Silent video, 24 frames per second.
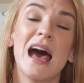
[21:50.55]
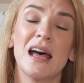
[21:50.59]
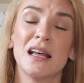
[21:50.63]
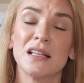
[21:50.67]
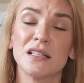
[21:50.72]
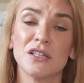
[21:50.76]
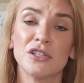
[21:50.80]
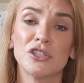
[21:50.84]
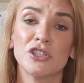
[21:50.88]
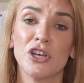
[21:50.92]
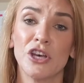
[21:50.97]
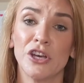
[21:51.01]

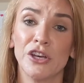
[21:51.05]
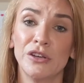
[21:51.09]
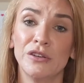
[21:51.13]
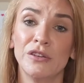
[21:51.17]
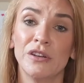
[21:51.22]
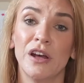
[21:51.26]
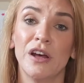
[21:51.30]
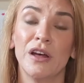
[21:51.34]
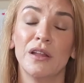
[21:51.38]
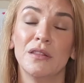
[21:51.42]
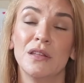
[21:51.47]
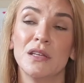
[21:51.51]
As a
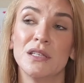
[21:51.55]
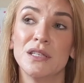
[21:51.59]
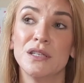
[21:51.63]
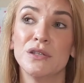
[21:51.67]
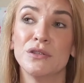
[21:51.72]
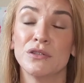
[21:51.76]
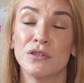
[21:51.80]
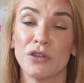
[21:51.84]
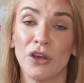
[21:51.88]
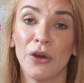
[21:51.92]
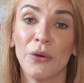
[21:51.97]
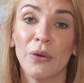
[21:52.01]
toner, this
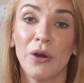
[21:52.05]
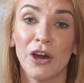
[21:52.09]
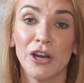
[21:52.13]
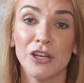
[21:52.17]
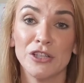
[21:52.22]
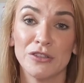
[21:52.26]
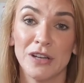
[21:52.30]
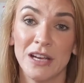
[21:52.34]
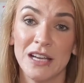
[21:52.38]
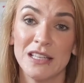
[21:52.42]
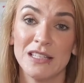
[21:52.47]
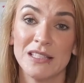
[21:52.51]
is so
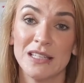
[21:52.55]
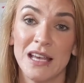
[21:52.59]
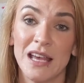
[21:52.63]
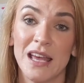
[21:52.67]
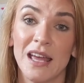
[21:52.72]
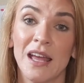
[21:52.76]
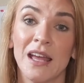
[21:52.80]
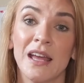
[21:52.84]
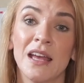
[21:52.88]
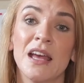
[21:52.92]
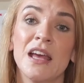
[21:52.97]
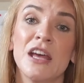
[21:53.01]

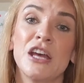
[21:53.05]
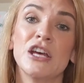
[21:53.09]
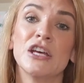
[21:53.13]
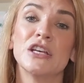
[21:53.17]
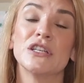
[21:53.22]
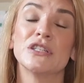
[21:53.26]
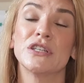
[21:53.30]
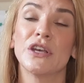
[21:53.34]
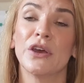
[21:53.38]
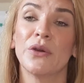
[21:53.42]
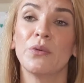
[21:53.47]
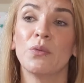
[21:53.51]
hydrating.
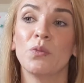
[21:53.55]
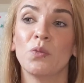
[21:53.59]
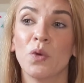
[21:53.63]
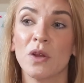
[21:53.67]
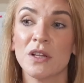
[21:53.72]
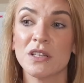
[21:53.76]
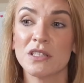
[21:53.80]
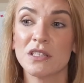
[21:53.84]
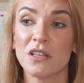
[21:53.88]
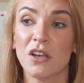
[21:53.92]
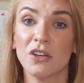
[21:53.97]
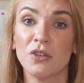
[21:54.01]
So
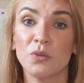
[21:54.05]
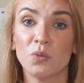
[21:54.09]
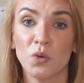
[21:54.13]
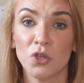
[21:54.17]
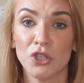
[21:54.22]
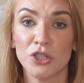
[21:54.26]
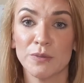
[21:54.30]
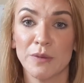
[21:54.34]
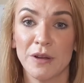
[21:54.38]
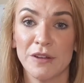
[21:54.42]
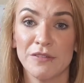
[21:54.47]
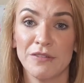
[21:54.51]
once I'd
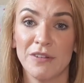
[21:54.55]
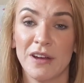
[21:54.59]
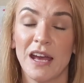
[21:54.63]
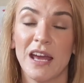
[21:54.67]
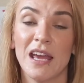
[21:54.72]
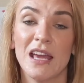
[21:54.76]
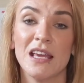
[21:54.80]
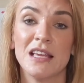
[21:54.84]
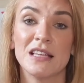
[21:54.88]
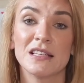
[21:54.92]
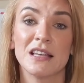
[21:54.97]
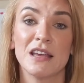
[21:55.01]
washed my
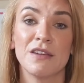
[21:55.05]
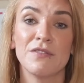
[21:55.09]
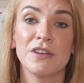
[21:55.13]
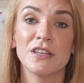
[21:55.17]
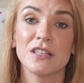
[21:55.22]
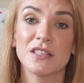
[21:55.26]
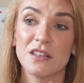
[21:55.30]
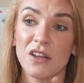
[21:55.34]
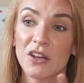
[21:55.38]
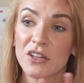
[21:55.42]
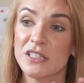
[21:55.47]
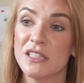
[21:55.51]
face, if it
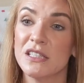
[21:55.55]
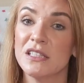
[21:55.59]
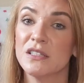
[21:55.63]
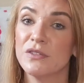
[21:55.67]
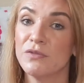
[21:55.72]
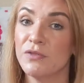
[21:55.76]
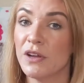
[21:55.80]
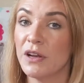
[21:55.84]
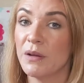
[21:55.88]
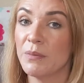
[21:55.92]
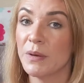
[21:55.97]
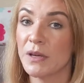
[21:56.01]
started to
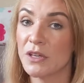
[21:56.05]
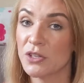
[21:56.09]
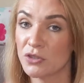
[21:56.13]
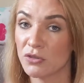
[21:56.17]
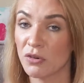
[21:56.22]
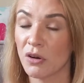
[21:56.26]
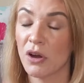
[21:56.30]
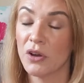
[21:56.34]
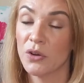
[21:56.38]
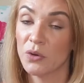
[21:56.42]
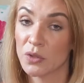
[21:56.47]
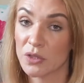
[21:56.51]
feel a bit
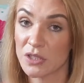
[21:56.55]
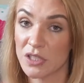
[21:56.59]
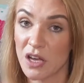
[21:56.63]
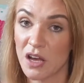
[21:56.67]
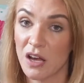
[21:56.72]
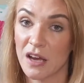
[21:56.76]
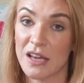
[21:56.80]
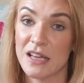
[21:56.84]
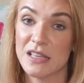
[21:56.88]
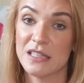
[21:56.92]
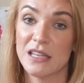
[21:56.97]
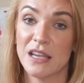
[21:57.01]
dry or
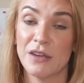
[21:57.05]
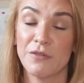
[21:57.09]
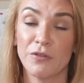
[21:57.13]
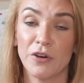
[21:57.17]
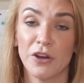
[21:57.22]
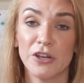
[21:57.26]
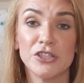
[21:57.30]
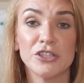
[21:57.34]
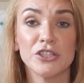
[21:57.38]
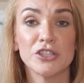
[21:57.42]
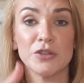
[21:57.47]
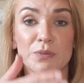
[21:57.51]
tight, if
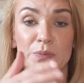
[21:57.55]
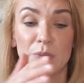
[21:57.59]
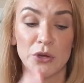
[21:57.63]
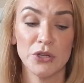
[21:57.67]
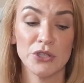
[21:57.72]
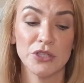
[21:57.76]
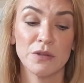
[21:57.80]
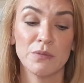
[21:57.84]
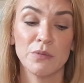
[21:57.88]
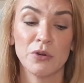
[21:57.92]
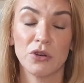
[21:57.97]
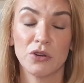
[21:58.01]
I just
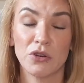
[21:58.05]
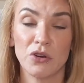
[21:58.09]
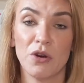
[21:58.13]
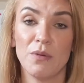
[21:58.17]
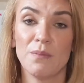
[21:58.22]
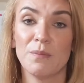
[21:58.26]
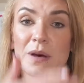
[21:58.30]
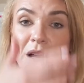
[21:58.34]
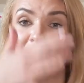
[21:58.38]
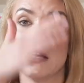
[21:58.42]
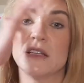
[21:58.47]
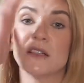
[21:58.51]
put some on a
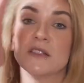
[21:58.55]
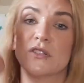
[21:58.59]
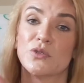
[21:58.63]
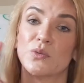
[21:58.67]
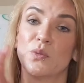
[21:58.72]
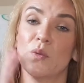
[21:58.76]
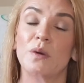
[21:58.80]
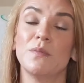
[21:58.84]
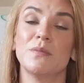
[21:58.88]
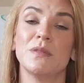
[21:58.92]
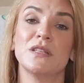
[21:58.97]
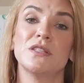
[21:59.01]
cotton pad and
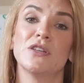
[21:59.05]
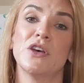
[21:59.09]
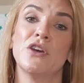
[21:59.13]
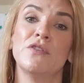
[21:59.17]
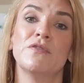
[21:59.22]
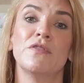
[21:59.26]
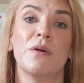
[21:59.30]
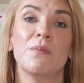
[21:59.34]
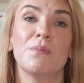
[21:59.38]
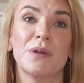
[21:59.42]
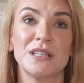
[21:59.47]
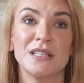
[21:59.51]
swipe this
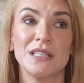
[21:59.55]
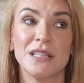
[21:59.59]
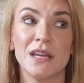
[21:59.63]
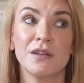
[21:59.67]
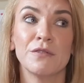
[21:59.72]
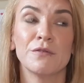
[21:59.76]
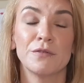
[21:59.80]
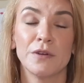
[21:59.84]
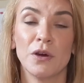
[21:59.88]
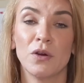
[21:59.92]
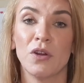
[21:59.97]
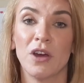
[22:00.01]
over, my
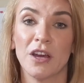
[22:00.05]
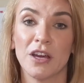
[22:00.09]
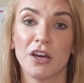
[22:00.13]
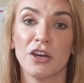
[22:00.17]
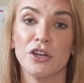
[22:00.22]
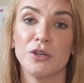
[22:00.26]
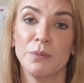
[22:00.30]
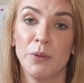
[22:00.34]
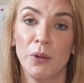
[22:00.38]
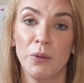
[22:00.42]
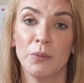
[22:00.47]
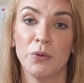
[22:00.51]
skin felt like
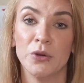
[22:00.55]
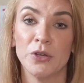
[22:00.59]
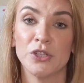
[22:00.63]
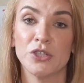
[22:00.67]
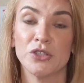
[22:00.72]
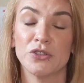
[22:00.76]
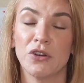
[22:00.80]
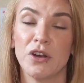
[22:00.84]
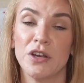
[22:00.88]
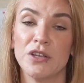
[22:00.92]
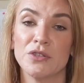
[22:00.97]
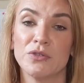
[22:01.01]
I'd put
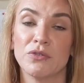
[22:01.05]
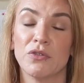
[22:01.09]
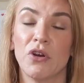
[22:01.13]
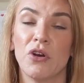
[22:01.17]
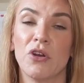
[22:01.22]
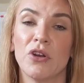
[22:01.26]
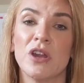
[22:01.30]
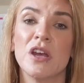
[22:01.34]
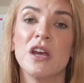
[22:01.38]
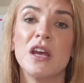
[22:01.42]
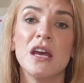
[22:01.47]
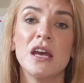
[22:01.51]
moisturiser
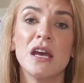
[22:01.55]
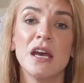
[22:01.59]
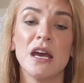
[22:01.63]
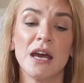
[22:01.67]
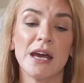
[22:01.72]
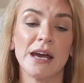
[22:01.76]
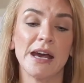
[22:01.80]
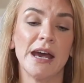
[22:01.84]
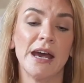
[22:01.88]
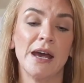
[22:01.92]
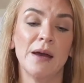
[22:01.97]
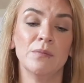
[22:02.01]
on.
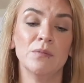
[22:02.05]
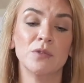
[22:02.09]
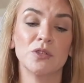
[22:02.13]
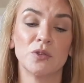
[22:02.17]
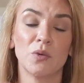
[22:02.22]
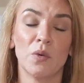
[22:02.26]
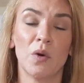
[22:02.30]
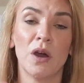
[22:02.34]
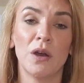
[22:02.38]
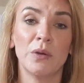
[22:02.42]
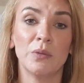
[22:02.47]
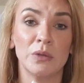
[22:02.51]

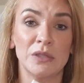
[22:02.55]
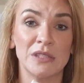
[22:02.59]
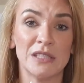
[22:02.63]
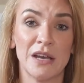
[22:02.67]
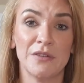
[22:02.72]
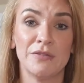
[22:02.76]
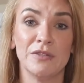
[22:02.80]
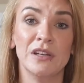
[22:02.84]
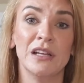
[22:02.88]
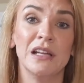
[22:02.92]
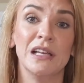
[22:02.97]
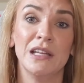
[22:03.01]
So I would
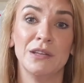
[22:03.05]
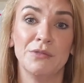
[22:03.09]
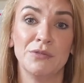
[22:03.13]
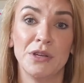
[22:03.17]
definitely